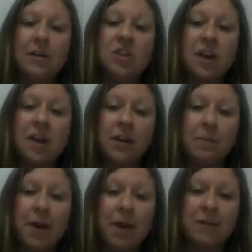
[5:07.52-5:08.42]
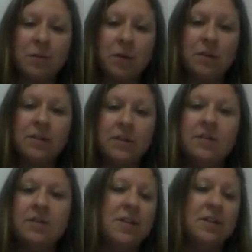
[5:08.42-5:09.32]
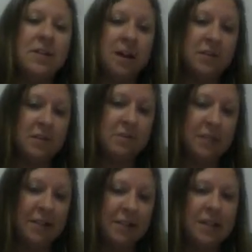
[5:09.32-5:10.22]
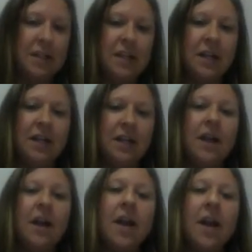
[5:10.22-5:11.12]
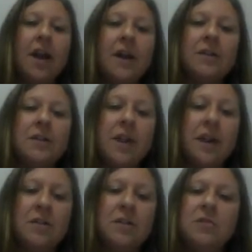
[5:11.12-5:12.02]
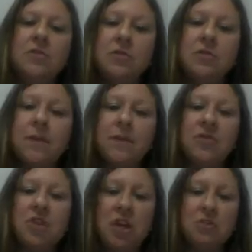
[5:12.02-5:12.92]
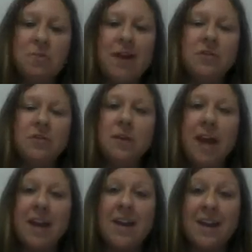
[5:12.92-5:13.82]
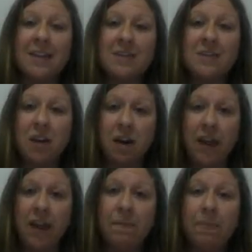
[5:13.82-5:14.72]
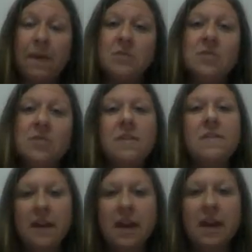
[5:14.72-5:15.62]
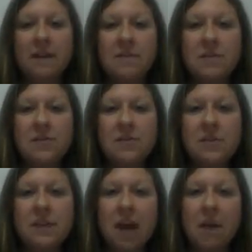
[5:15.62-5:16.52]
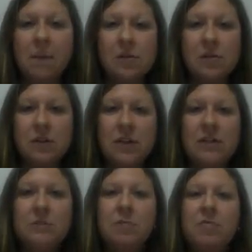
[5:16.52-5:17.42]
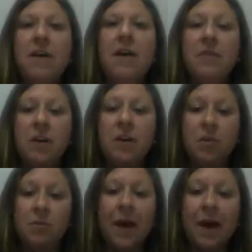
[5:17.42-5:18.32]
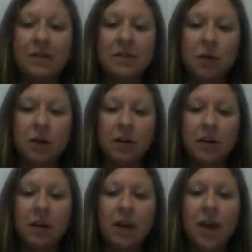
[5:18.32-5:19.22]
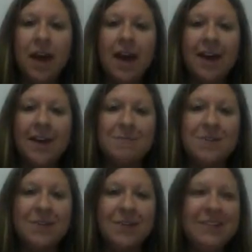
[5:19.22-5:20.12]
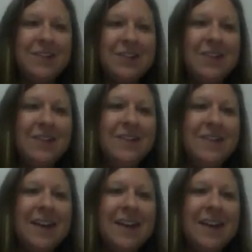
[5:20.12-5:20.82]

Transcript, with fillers: generic password such as awesome16 here, and I select user must change password at next login so that the, it gives the student the opportunity to provide their own password. I'm going to